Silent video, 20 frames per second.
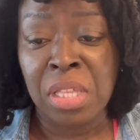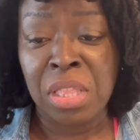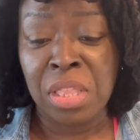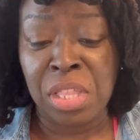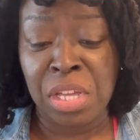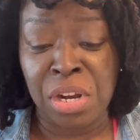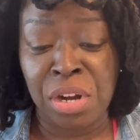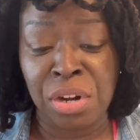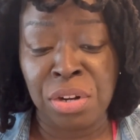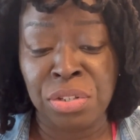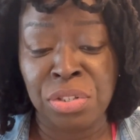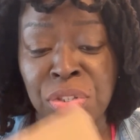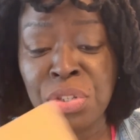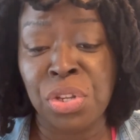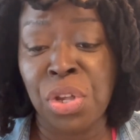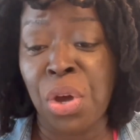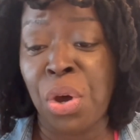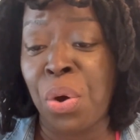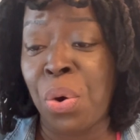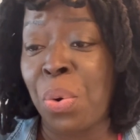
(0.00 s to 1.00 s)
There's
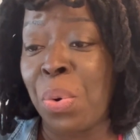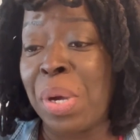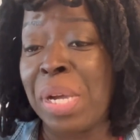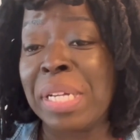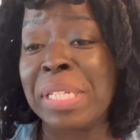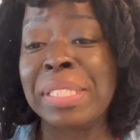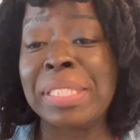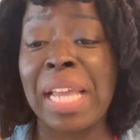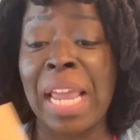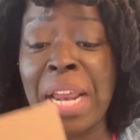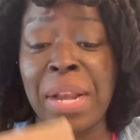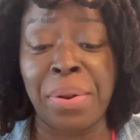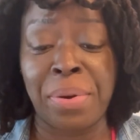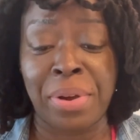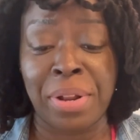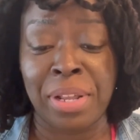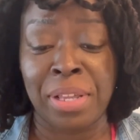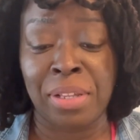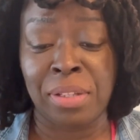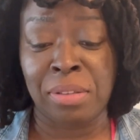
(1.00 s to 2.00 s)
no date
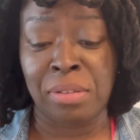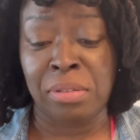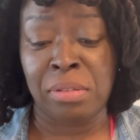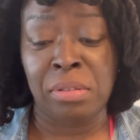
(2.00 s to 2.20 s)
on it.